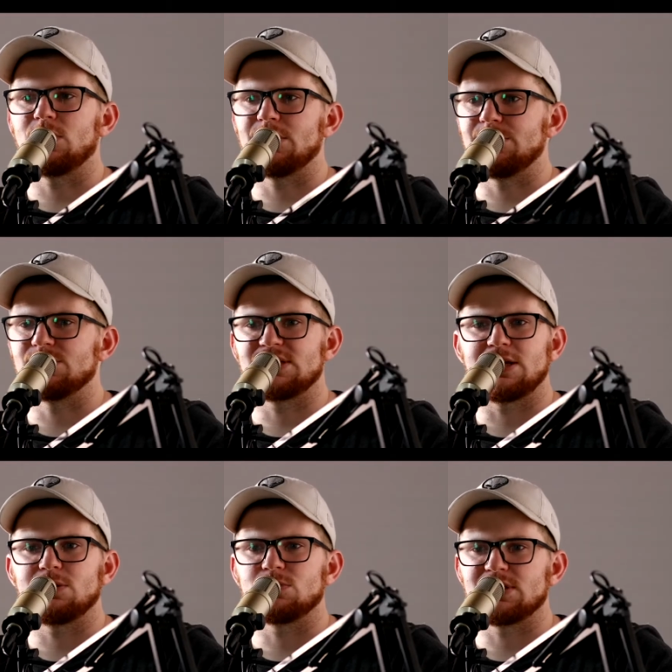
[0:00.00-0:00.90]
What he was
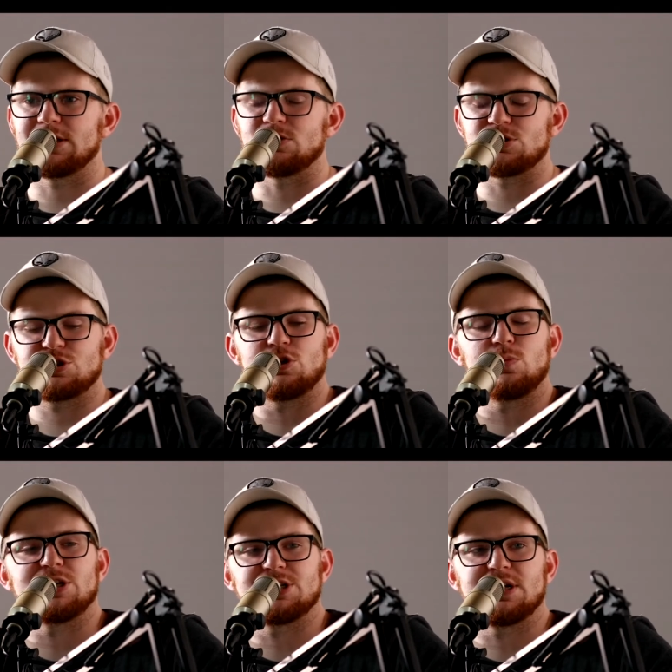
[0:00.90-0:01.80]
saying was like there's so
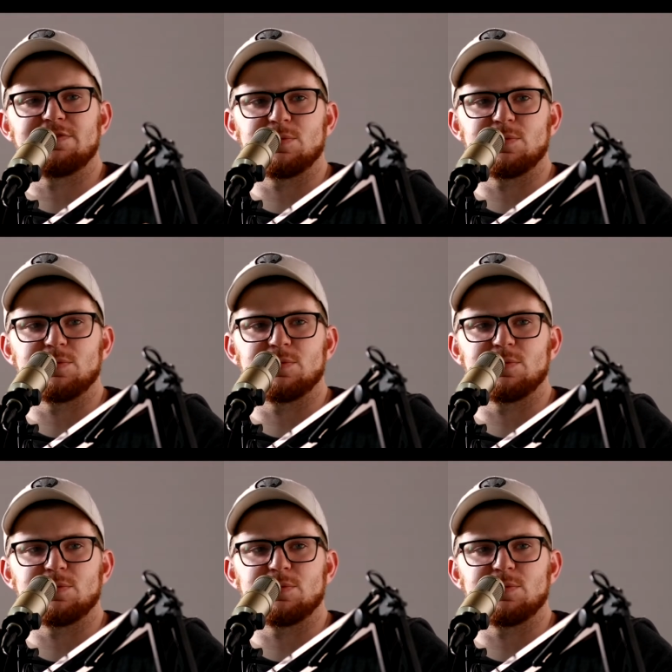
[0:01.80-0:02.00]
much stuff